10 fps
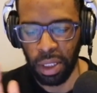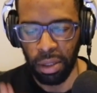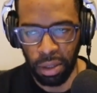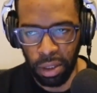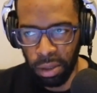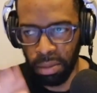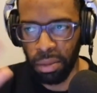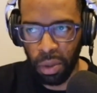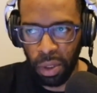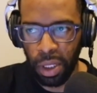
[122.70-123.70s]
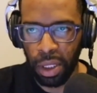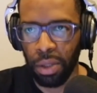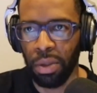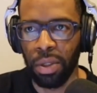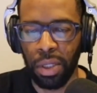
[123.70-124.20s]
they're clean. Okay, I know
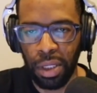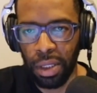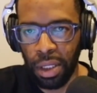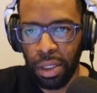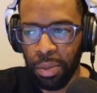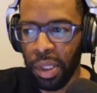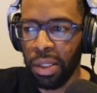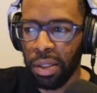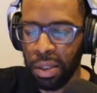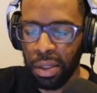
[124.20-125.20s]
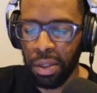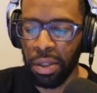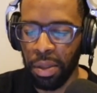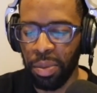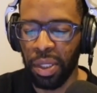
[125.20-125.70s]
that this is the clean pile, this is the
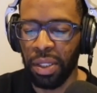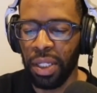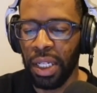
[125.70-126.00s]
dirty pile.